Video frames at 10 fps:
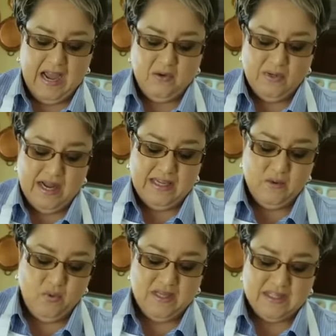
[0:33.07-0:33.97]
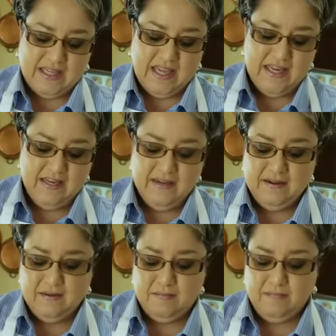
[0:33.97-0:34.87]
I don't like it with the skin,
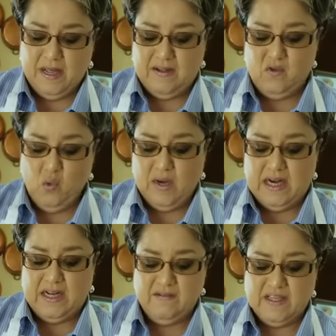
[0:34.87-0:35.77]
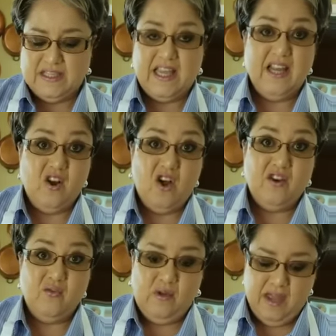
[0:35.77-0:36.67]
but if you want to leave the skin
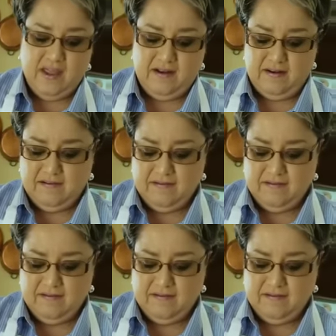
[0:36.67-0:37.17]
on, you can.